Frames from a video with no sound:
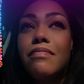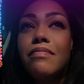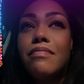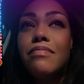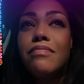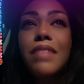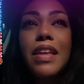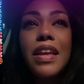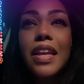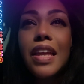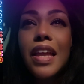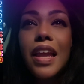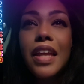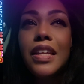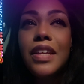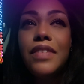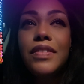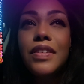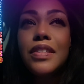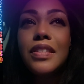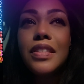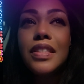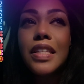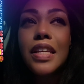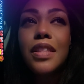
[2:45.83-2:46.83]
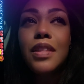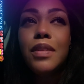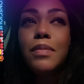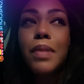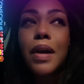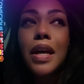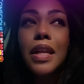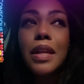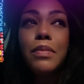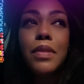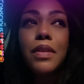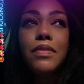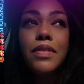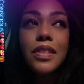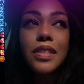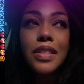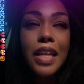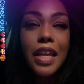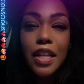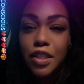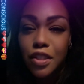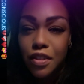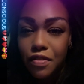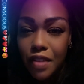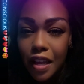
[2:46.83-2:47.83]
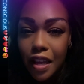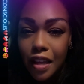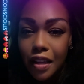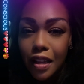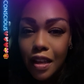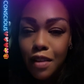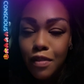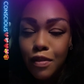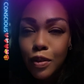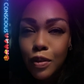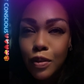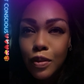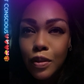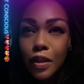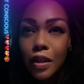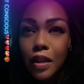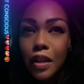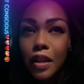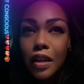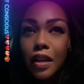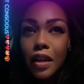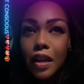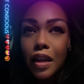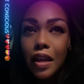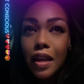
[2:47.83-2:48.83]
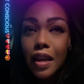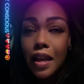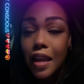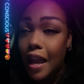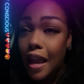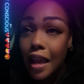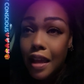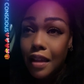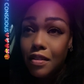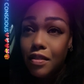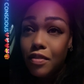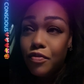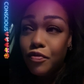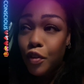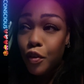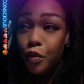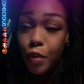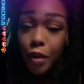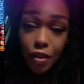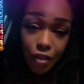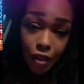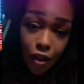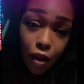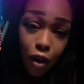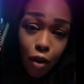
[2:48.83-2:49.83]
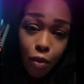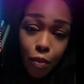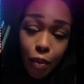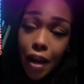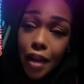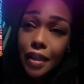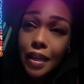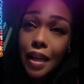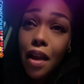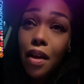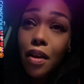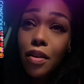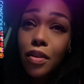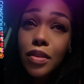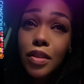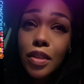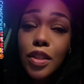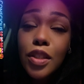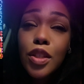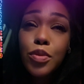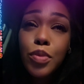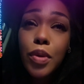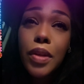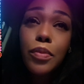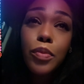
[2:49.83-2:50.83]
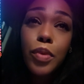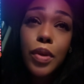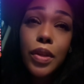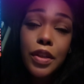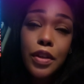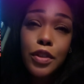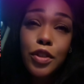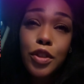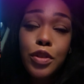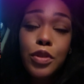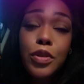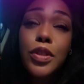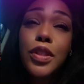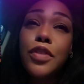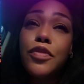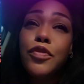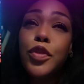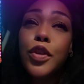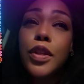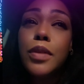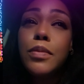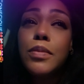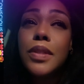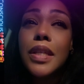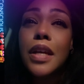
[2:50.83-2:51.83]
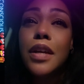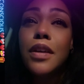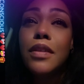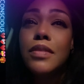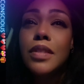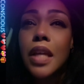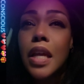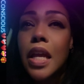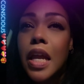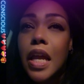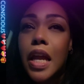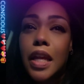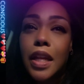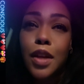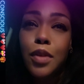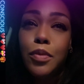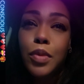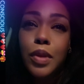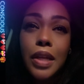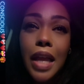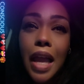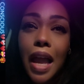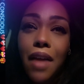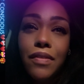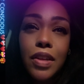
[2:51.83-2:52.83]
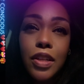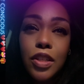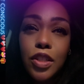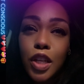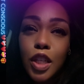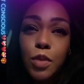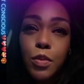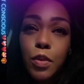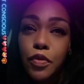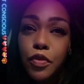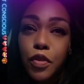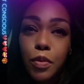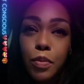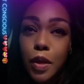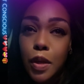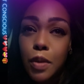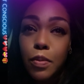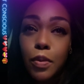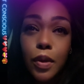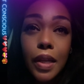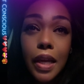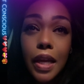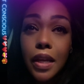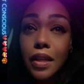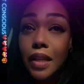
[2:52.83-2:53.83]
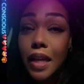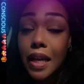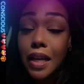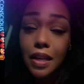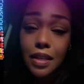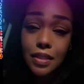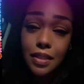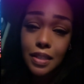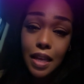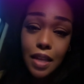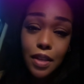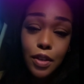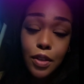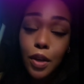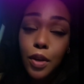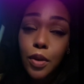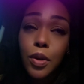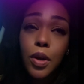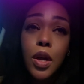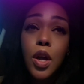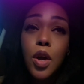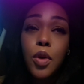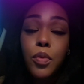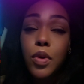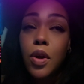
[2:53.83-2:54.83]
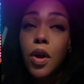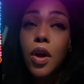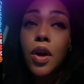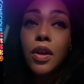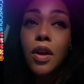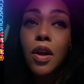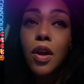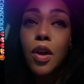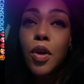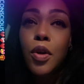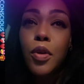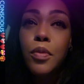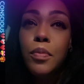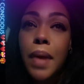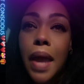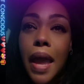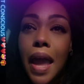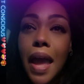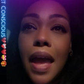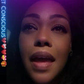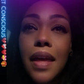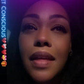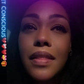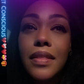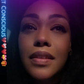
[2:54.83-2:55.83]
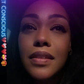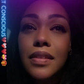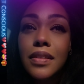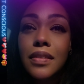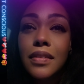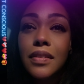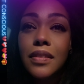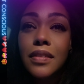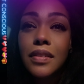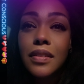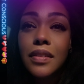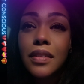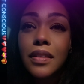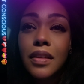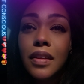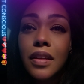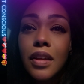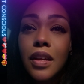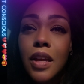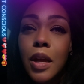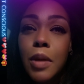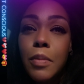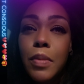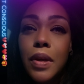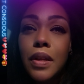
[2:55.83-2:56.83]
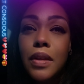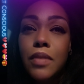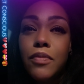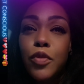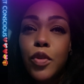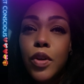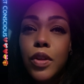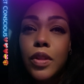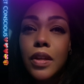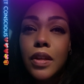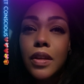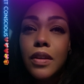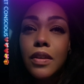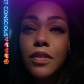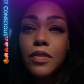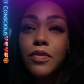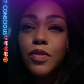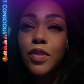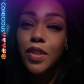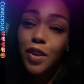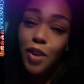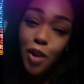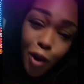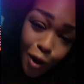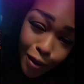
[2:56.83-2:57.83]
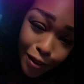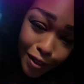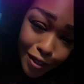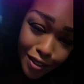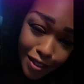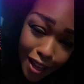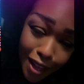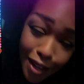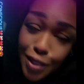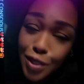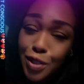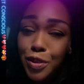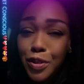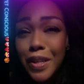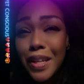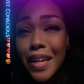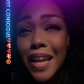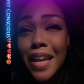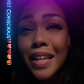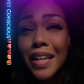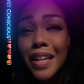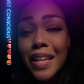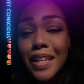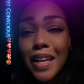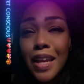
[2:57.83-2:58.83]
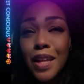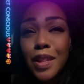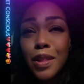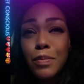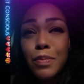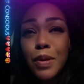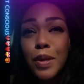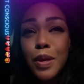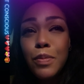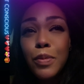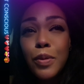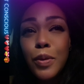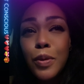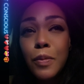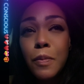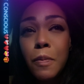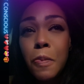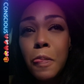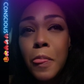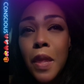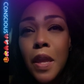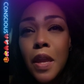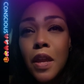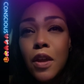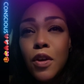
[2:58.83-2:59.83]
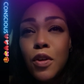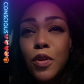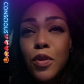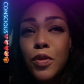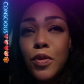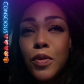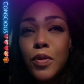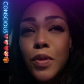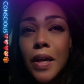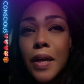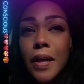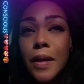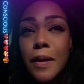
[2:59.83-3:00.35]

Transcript: can't even see the bottom of the stage of that level for where they are right now. This is what they're choosing for themselves, and I don't really have any judgment for people. Like I said, we're on our own path, but for the carnage that is created and the people who,